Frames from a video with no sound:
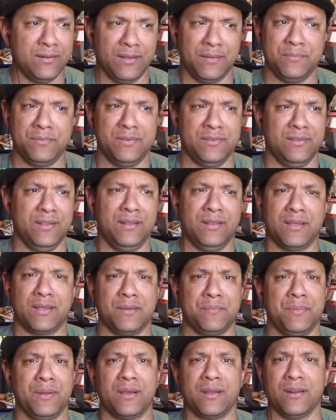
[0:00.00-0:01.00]
it's not like
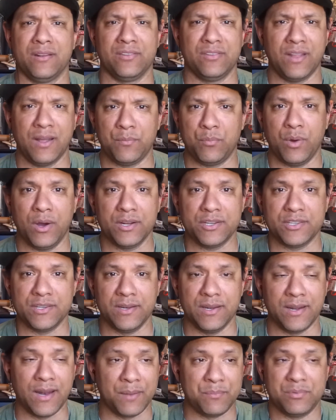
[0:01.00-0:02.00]
I'm not going to stop watching it.